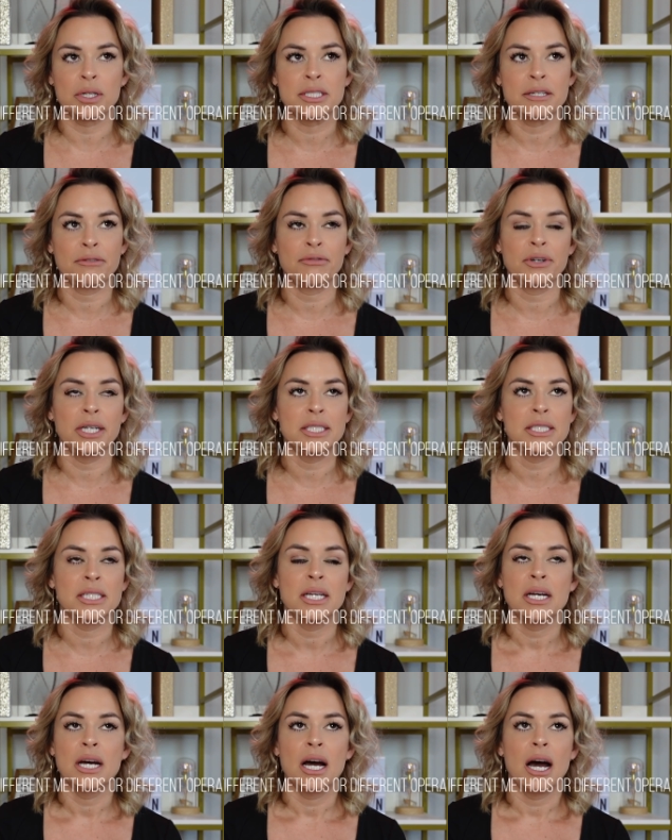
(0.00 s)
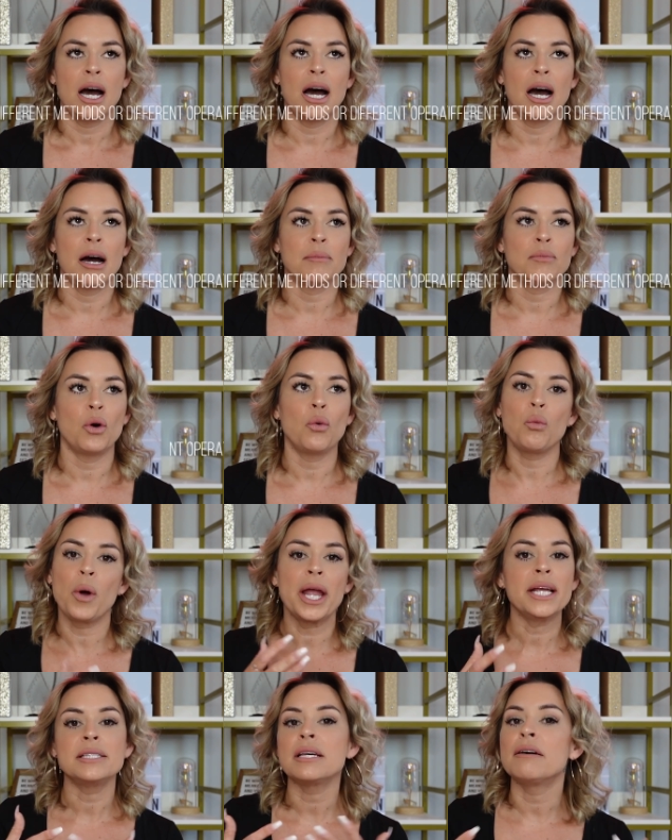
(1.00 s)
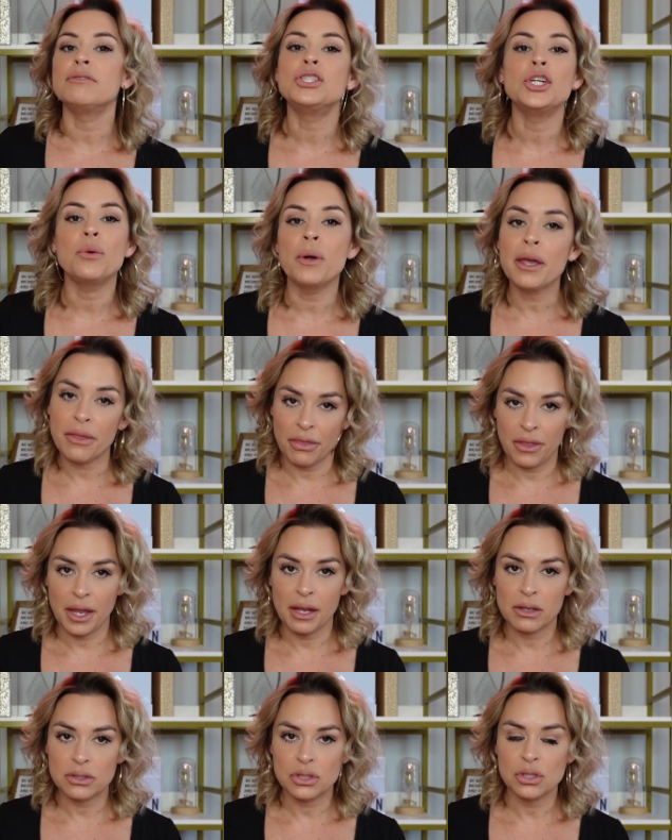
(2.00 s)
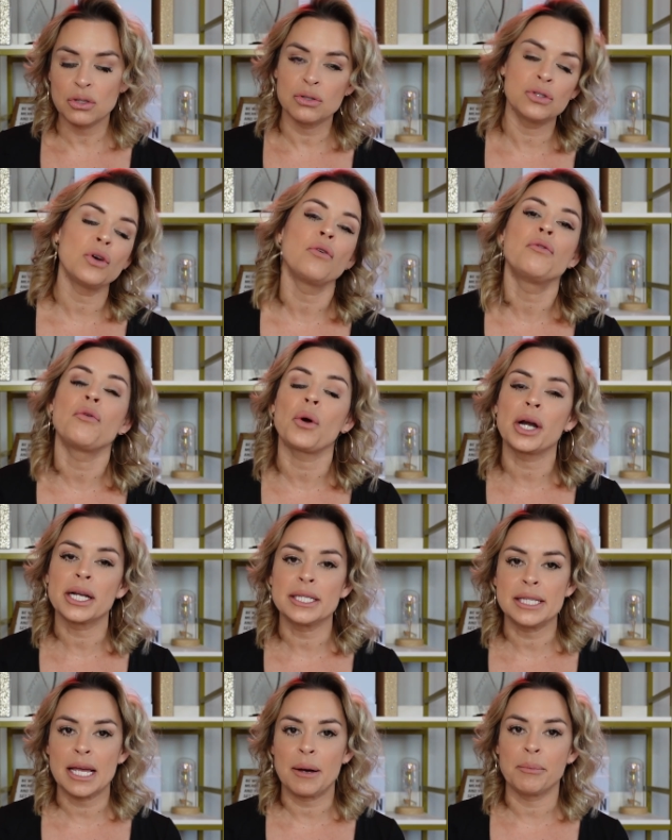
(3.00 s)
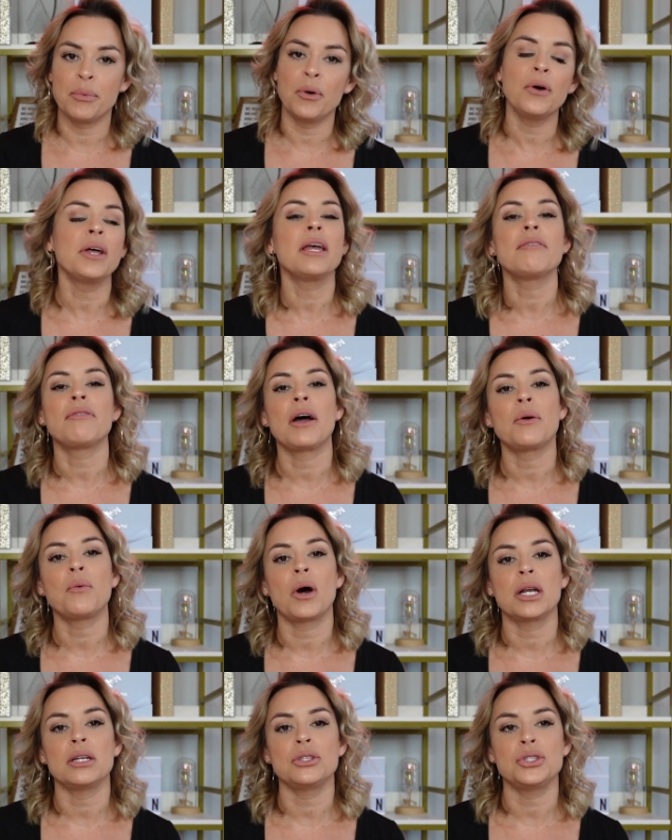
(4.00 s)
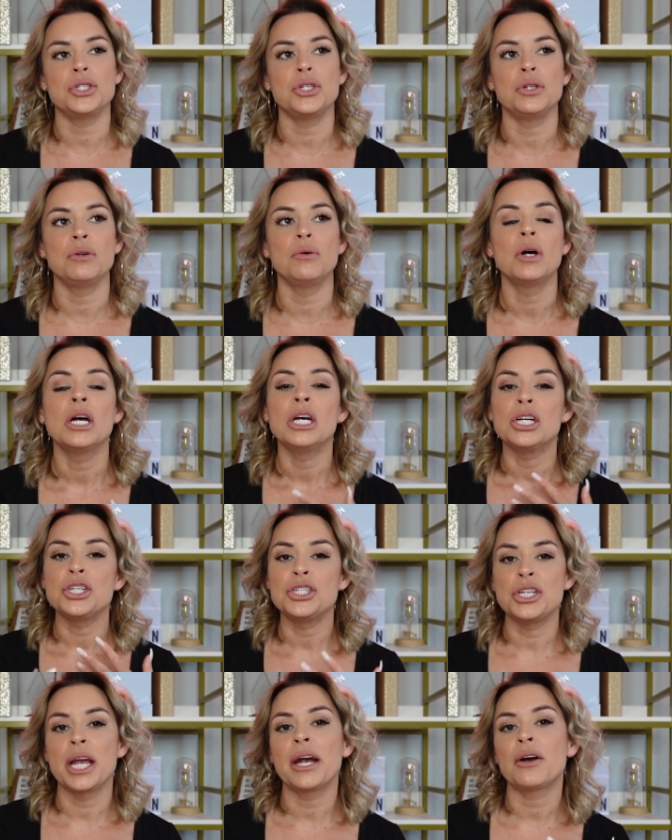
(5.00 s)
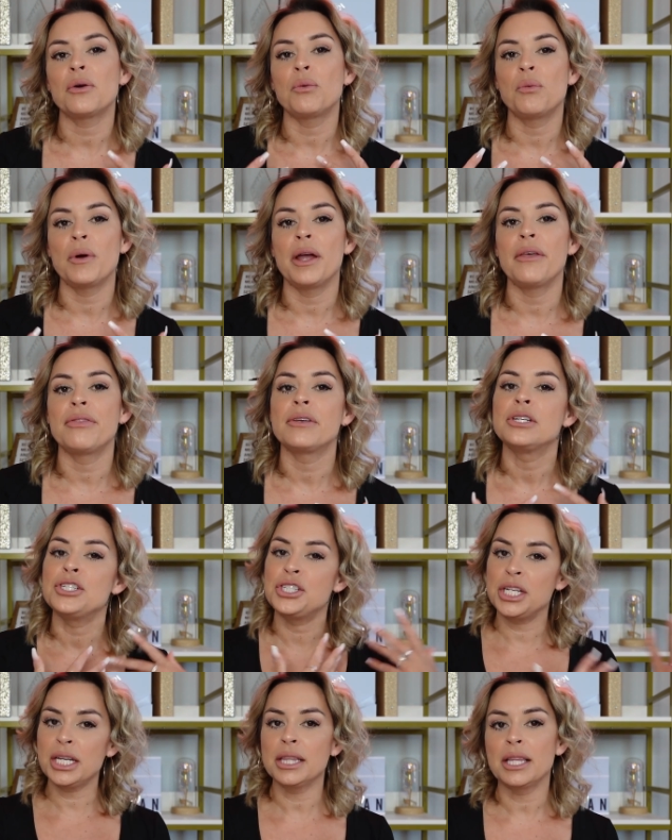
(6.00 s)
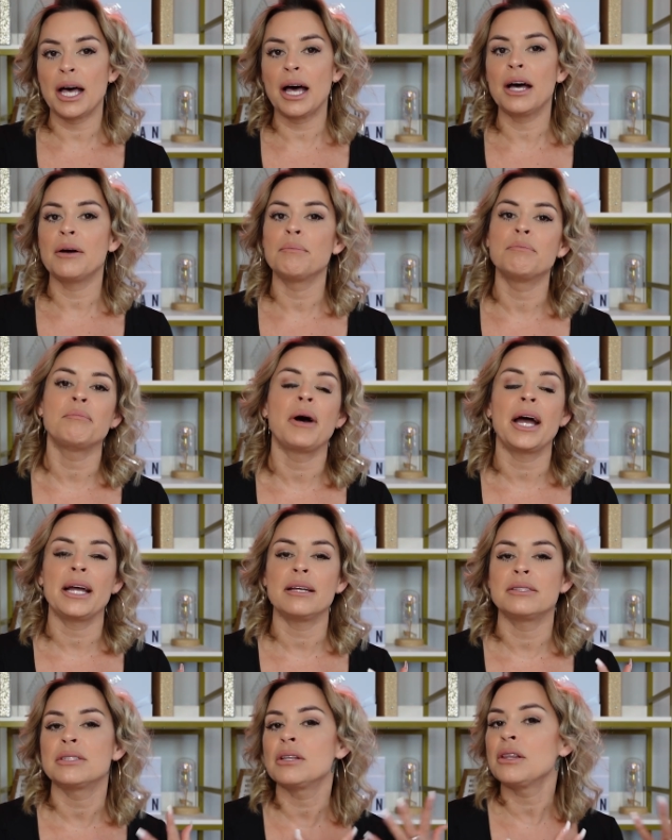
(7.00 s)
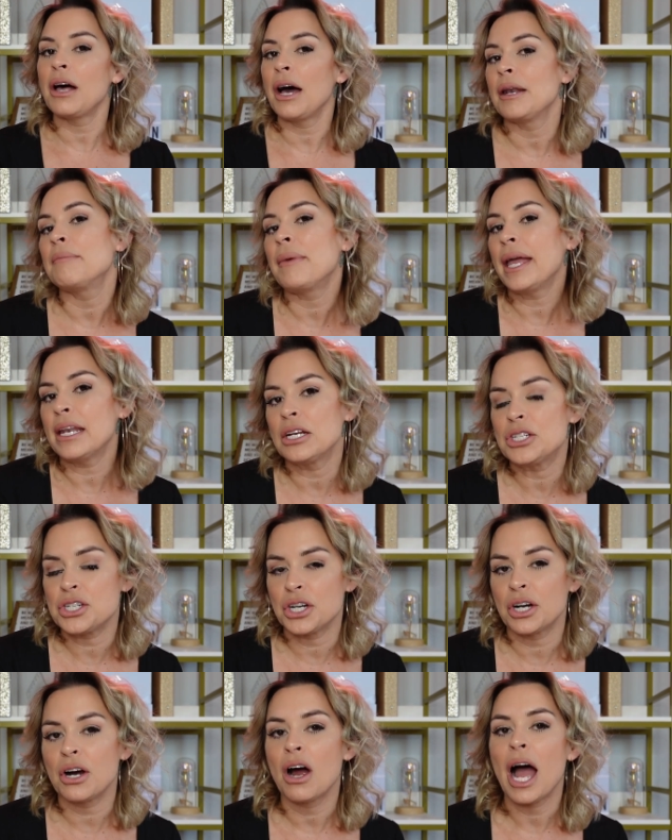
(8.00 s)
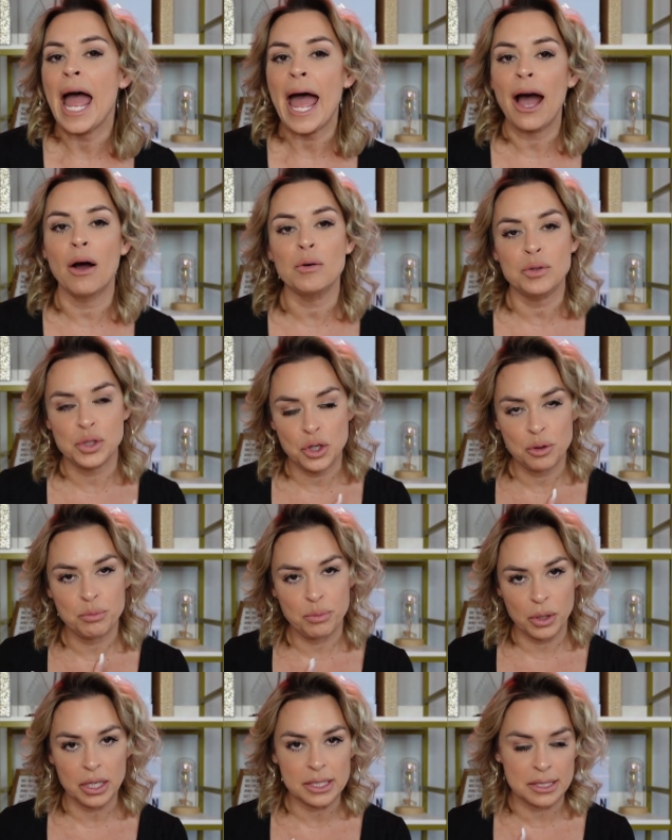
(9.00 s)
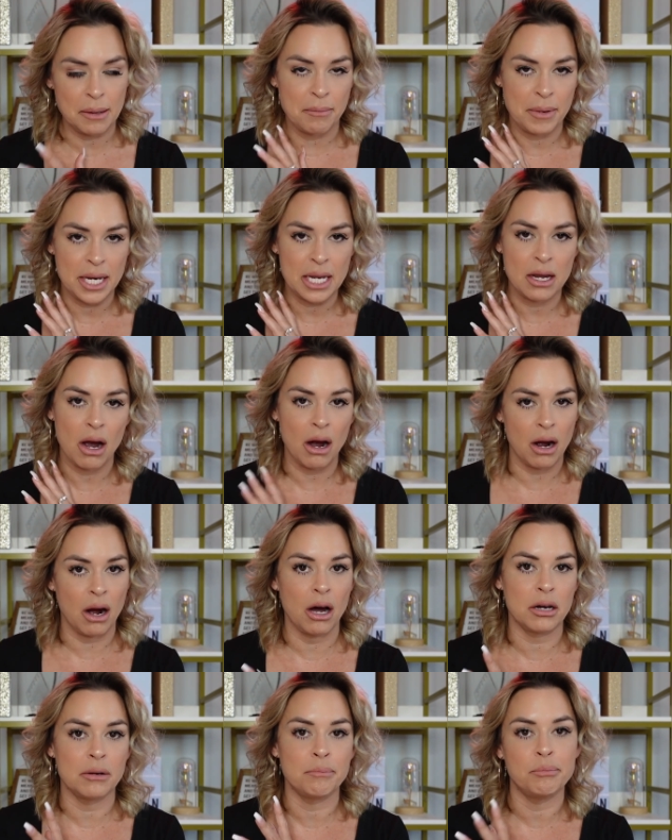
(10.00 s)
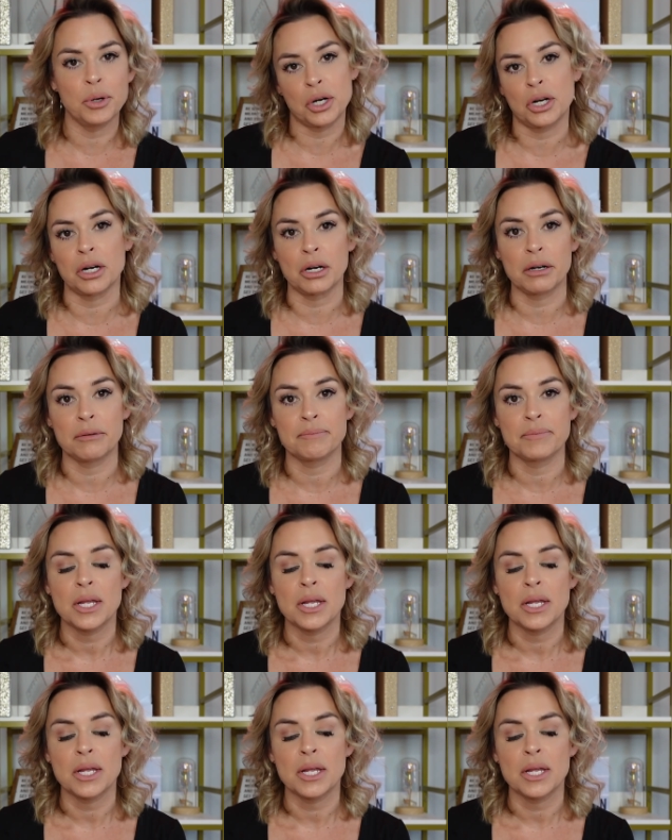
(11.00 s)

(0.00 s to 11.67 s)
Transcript: different ways of doing things. So, for example, if I wanted to share with Sheila, my salon manager, how to book somebody on Booker,